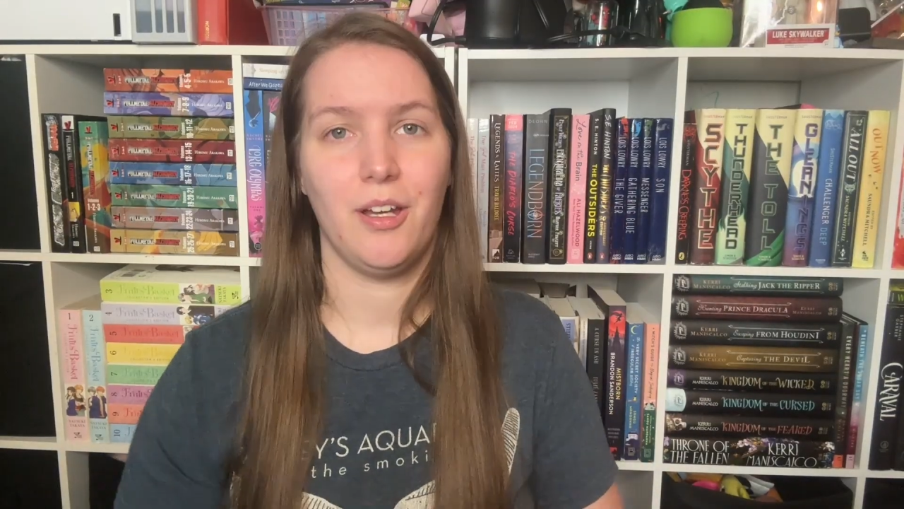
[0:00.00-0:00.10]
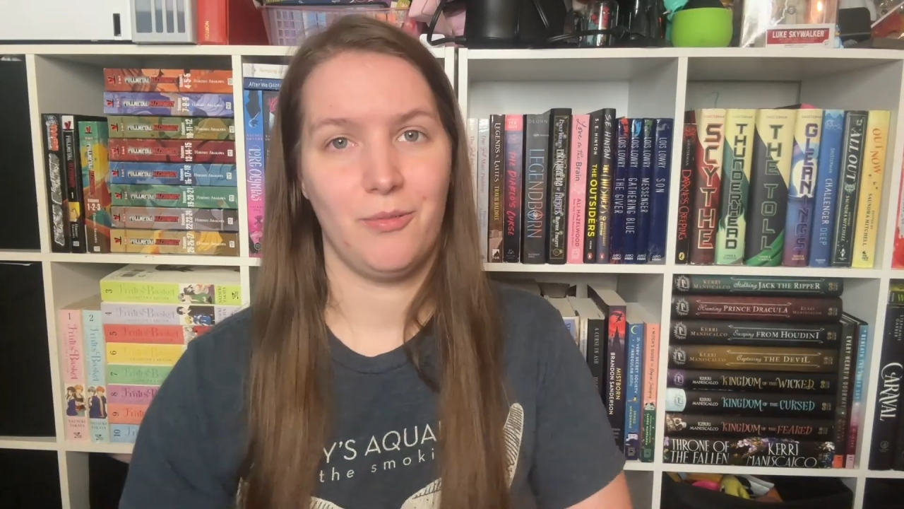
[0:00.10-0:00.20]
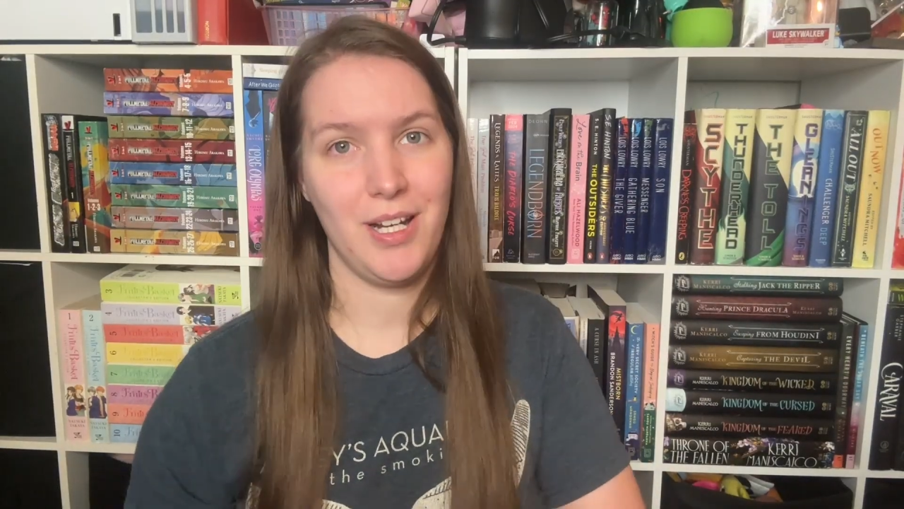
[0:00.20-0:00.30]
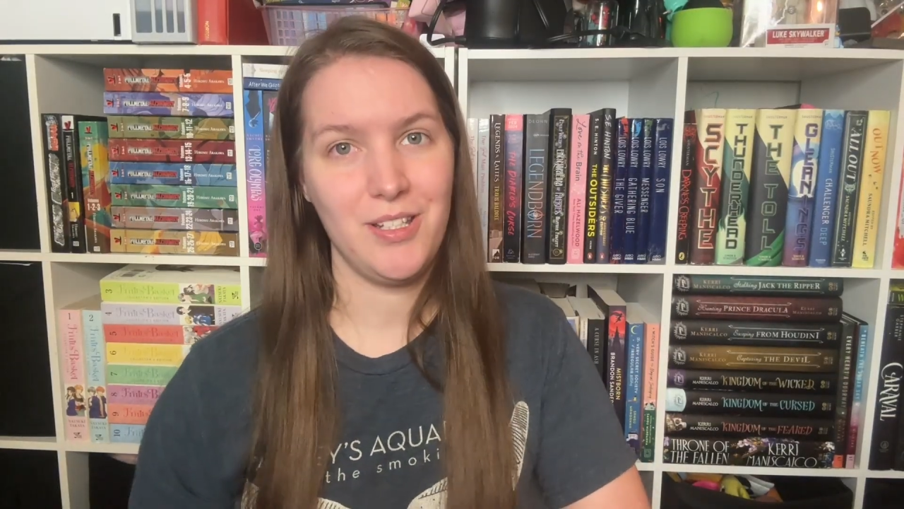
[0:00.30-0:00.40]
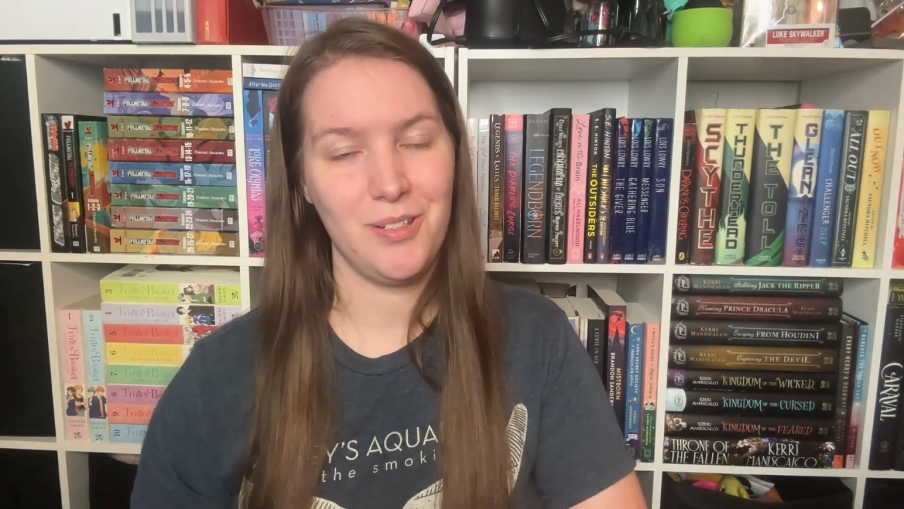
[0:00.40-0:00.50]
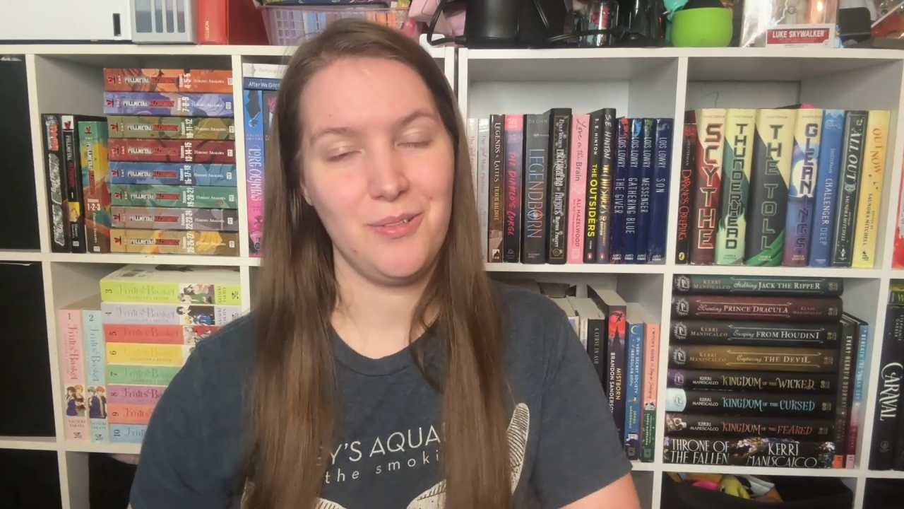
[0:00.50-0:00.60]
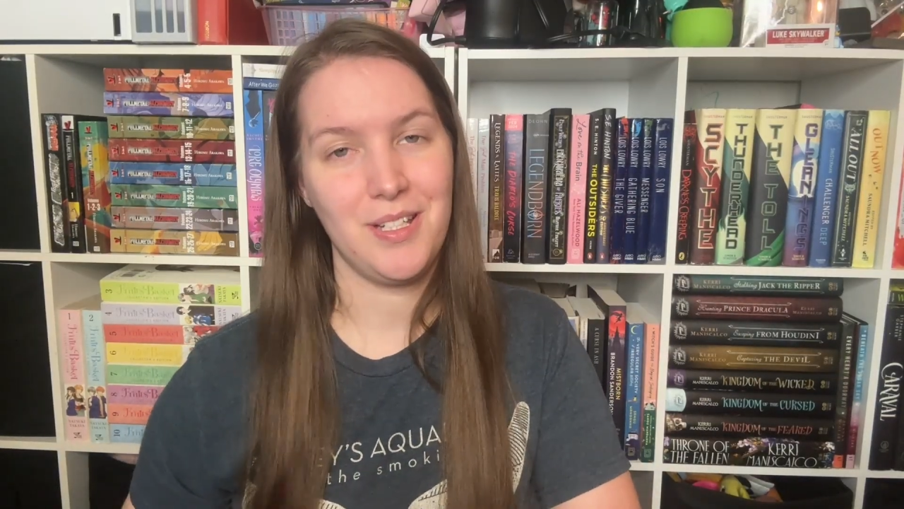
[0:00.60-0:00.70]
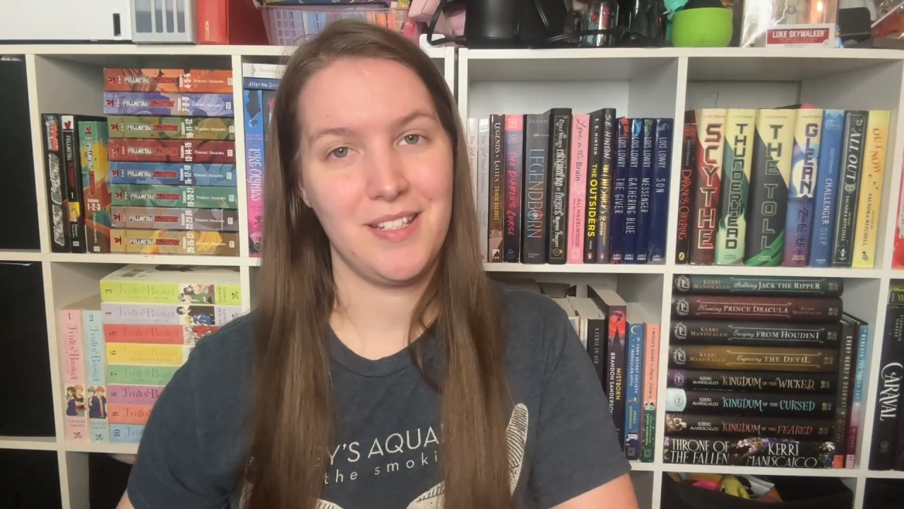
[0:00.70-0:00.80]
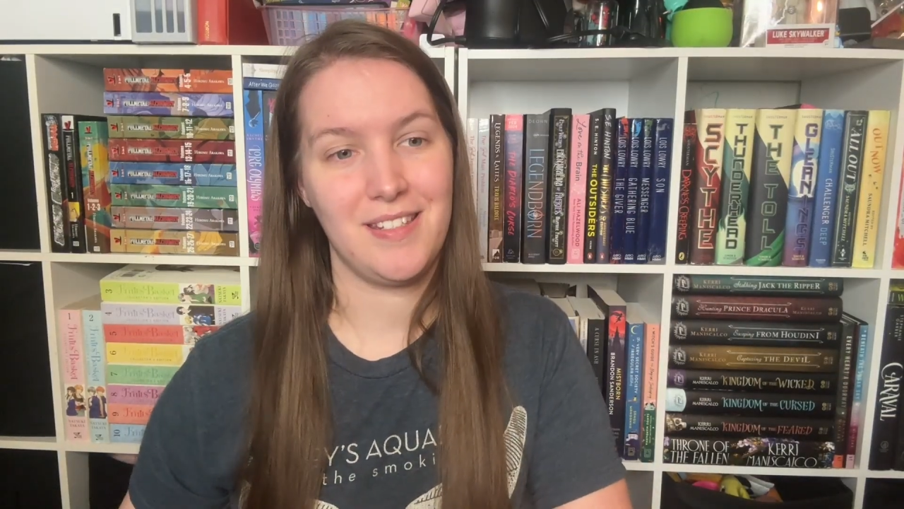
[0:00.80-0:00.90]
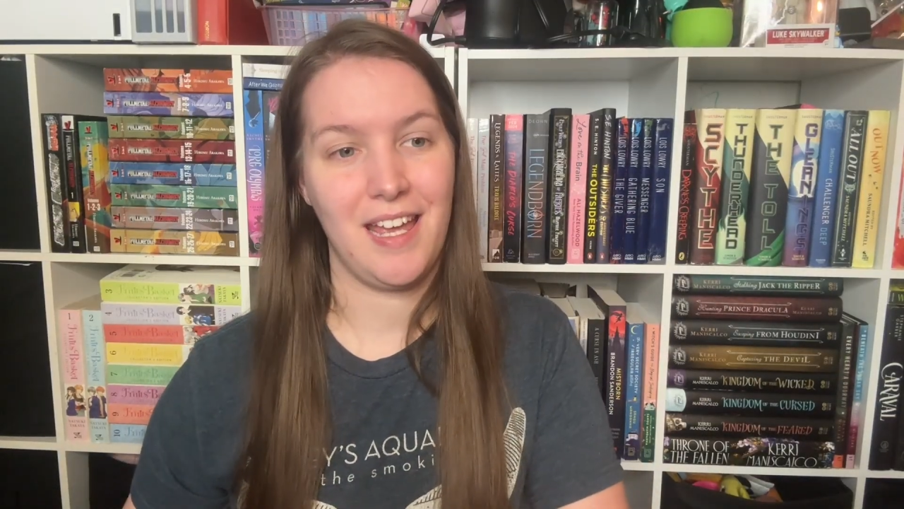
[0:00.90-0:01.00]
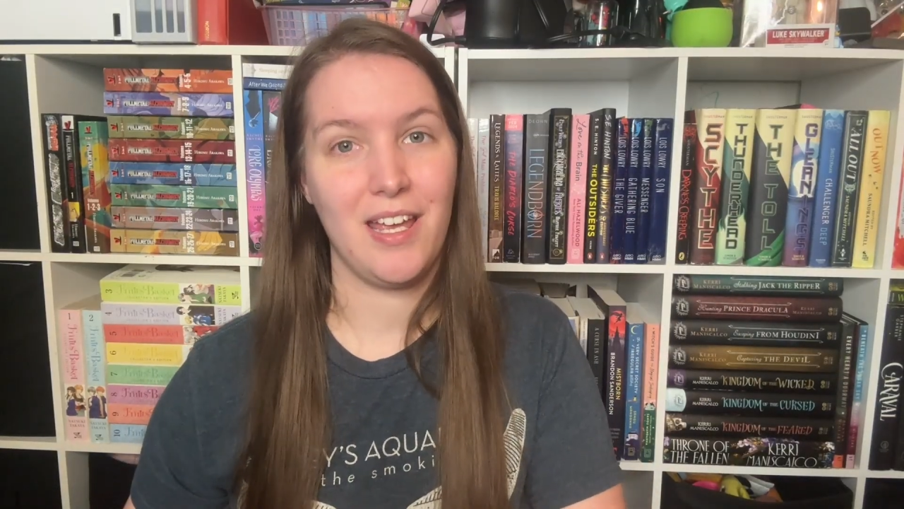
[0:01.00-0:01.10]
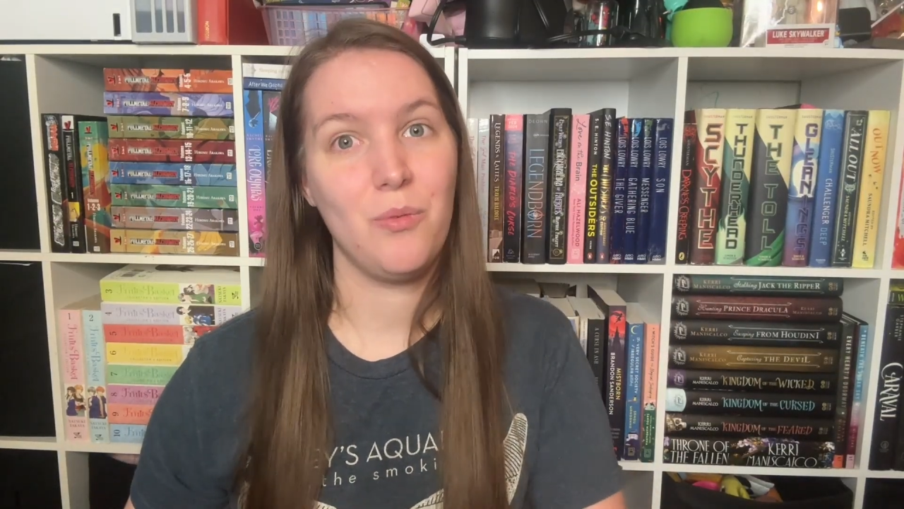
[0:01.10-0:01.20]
Red 2 is a